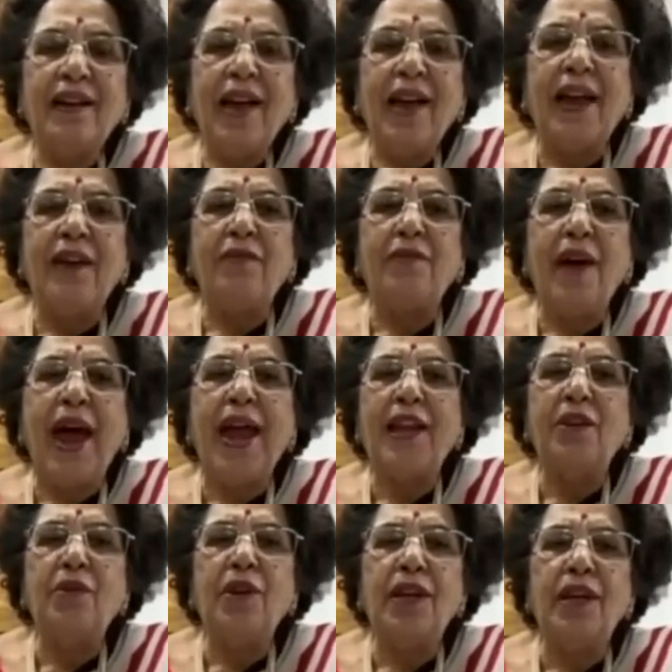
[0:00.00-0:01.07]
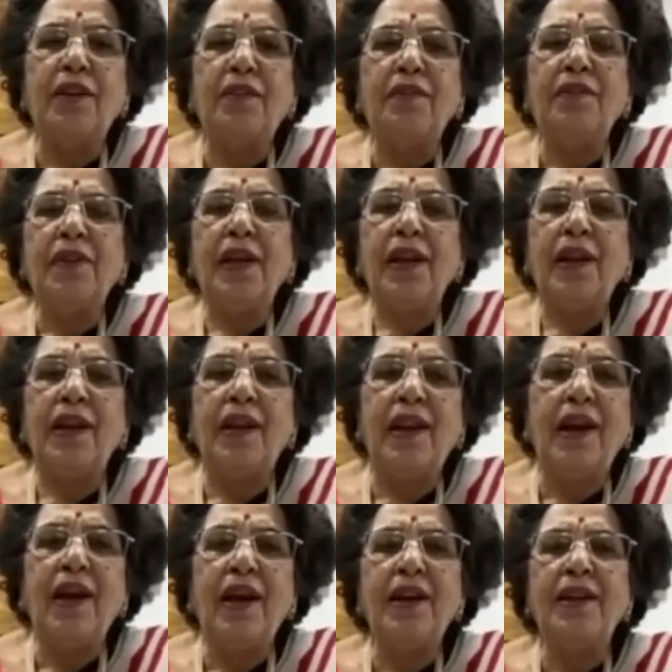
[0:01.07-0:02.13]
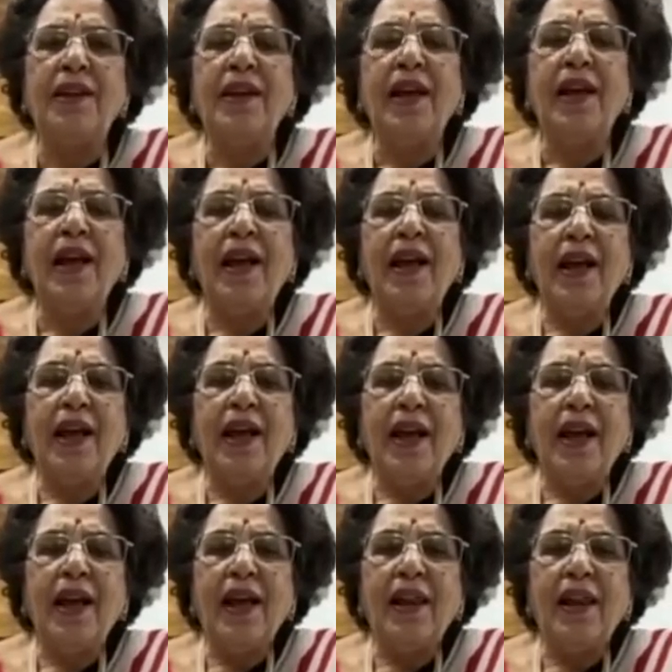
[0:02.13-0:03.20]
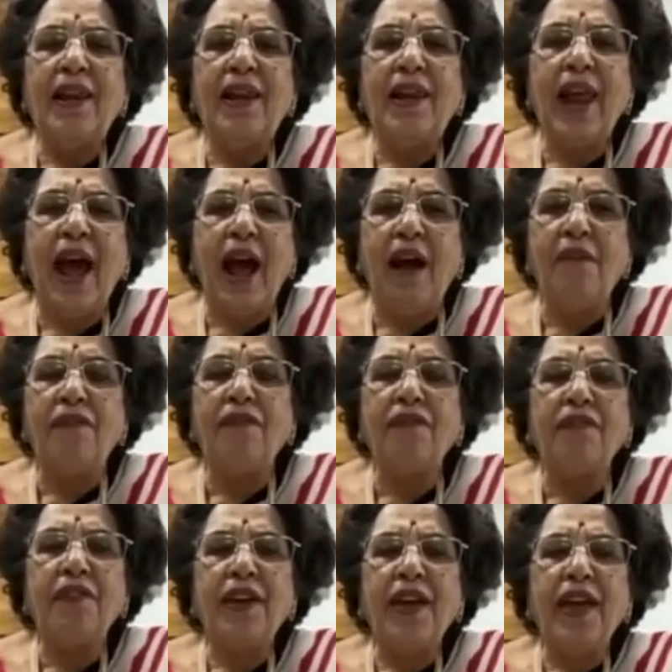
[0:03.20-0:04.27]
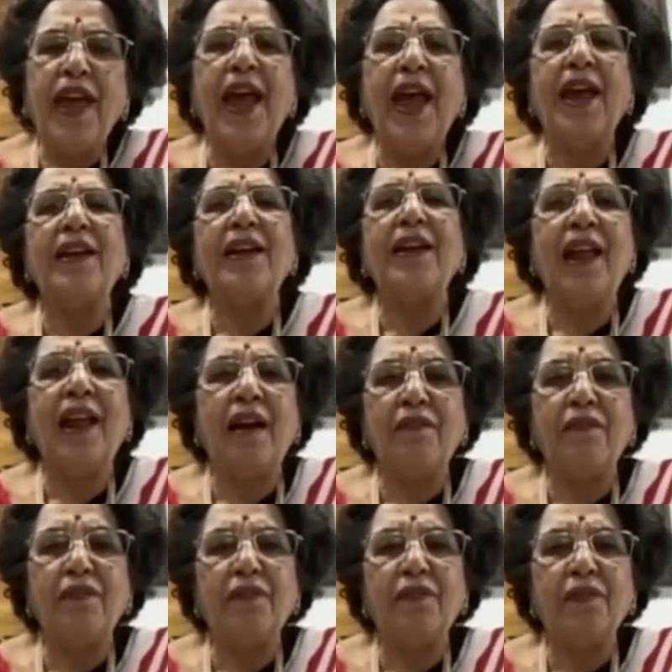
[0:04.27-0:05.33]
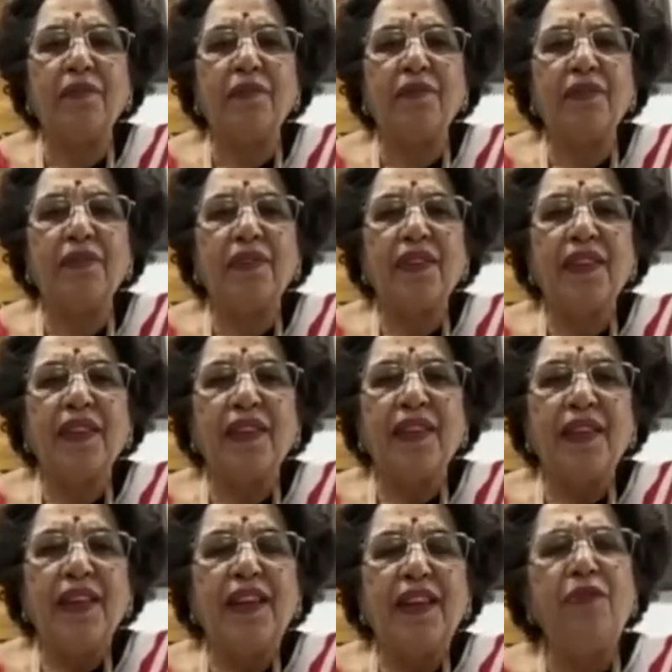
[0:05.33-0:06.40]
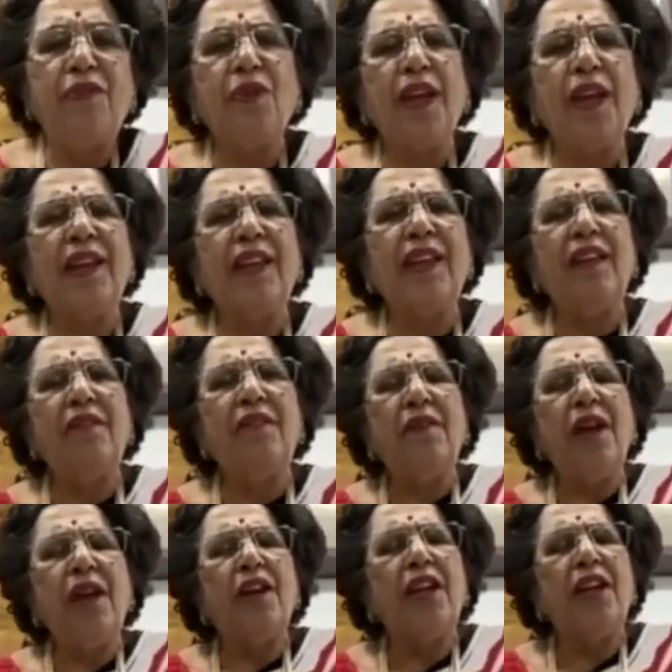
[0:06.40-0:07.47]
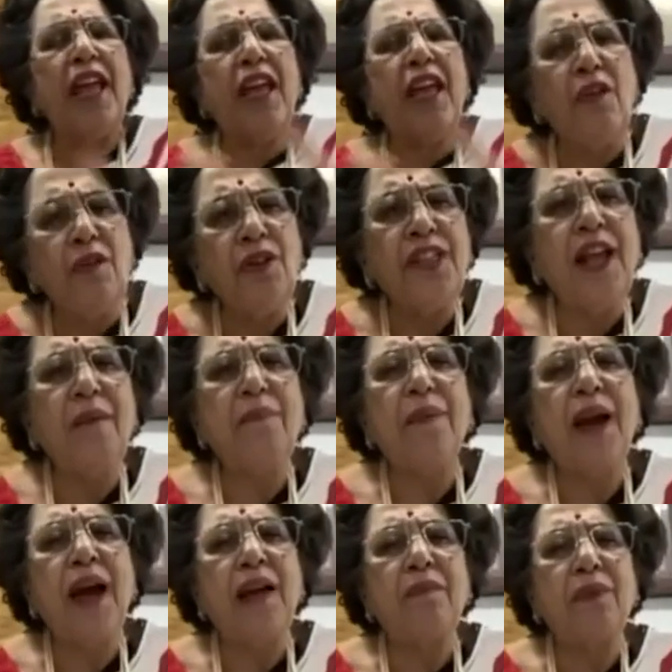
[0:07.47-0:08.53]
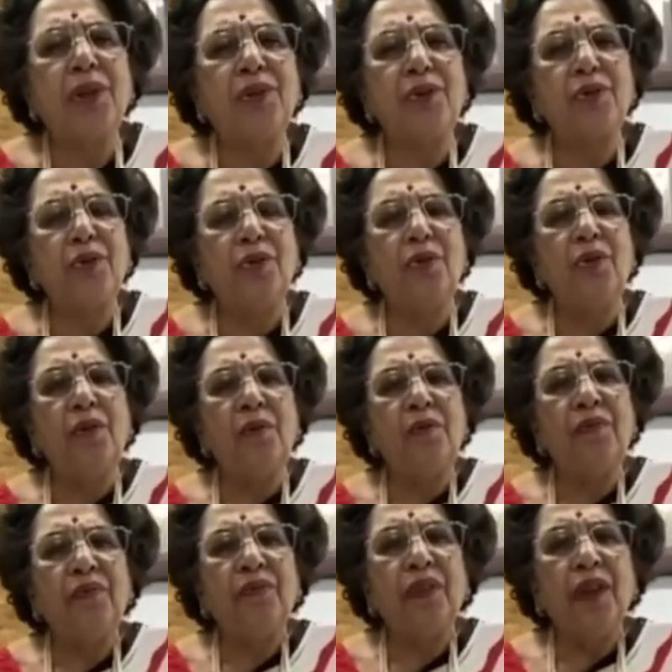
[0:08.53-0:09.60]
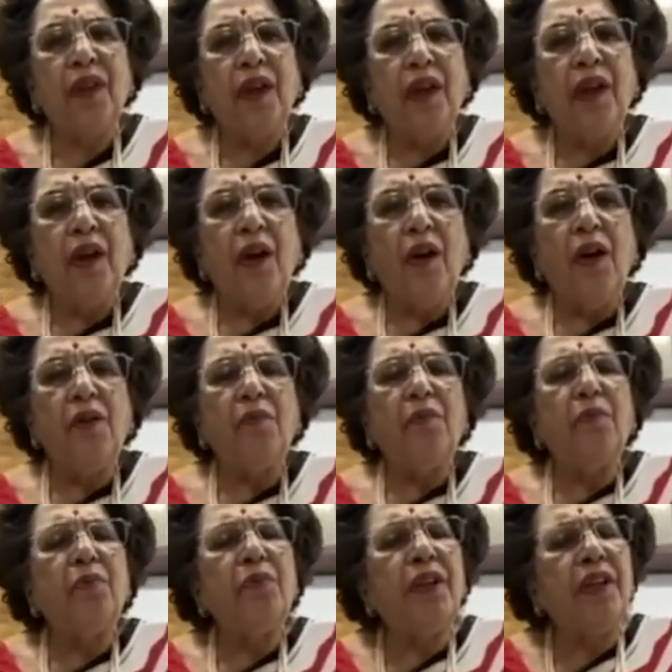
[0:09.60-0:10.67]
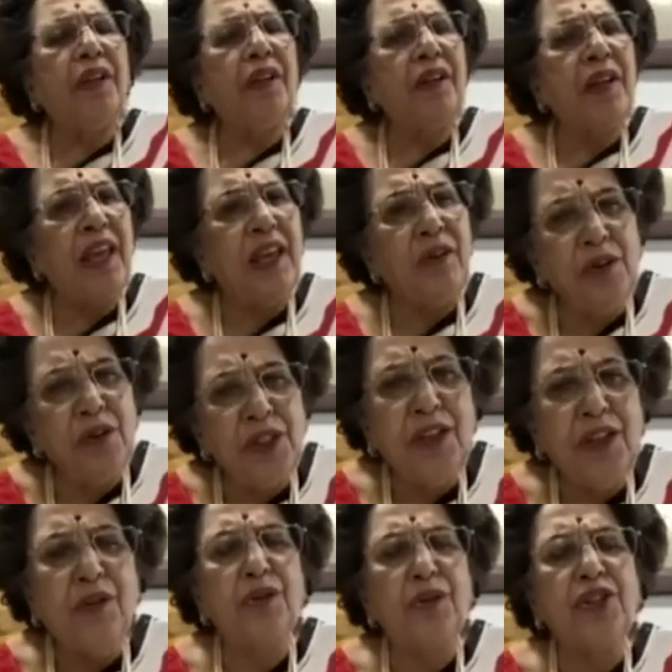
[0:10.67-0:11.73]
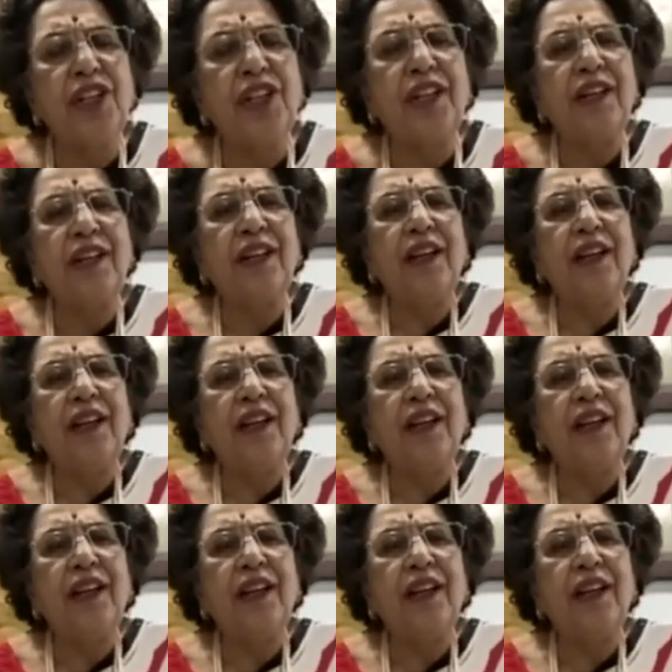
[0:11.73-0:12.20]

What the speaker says: And while you live, learn, laugh, and love. If you can give dheron sa pyar bachon ko aur dheron si khushi,